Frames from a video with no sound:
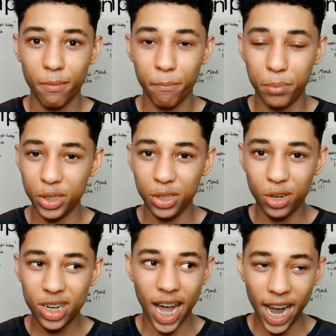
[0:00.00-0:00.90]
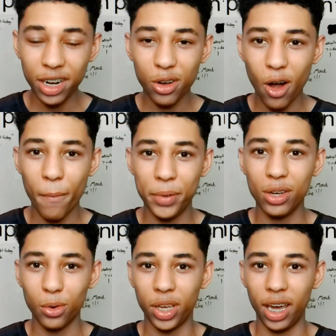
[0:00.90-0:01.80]
But you kind of gotta be
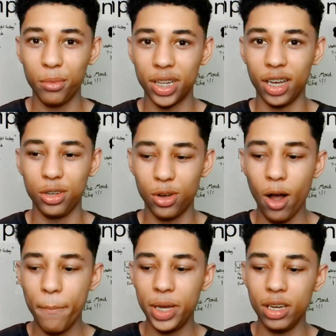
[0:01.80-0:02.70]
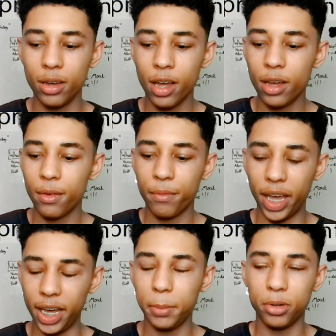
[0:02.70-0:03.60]
okay with that. You gotta be
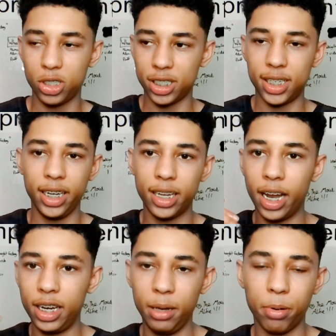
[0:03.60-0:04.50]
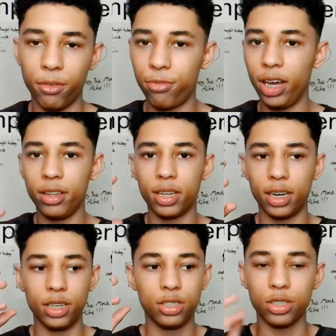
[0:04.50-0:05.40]
able to take that leap of faith, and
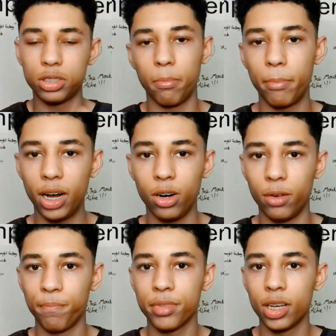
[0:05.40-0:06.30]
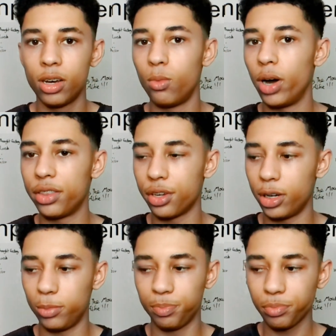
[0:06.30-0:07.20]
it doesn't matter
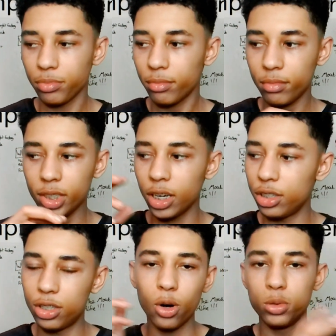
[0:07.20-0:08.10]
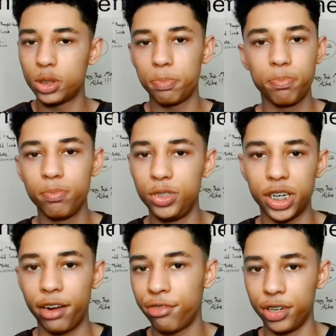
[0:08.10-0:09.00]
whether those
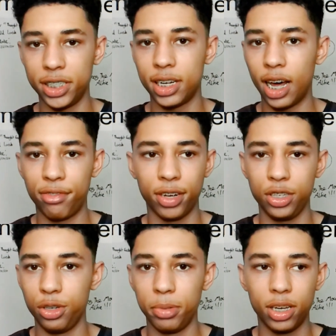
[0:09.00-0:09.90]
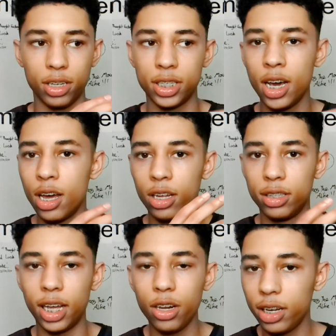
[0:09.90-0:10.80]
Jeffreys laugh at you, because
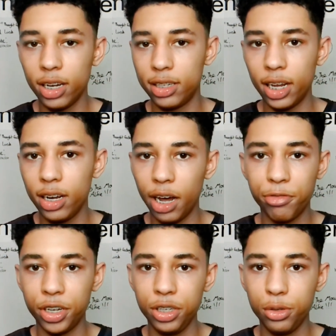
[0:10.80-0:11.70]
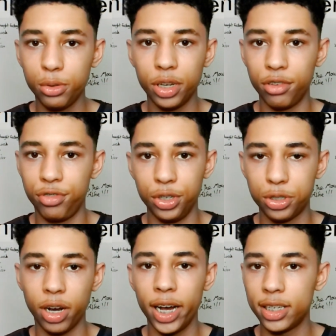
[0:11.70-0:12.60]
they'll laugh at you if you
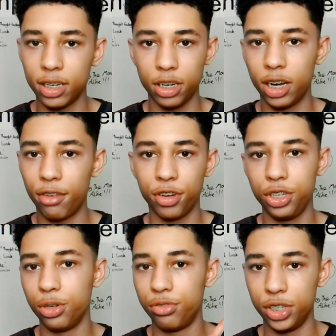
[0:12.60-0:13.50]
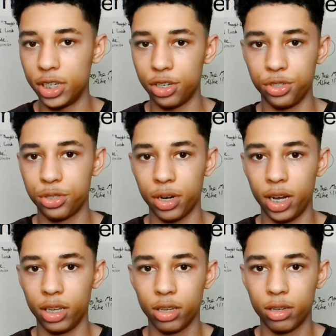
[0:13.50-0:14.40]
tried, and they'd laugh at you if you didn't
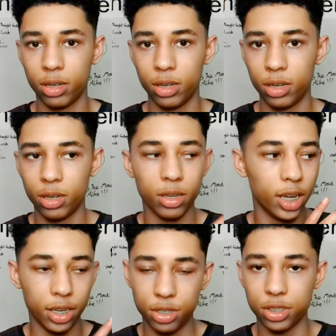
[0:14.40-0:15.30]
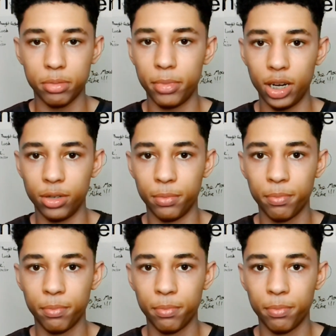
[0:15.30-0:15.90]
try. It doesn't matter.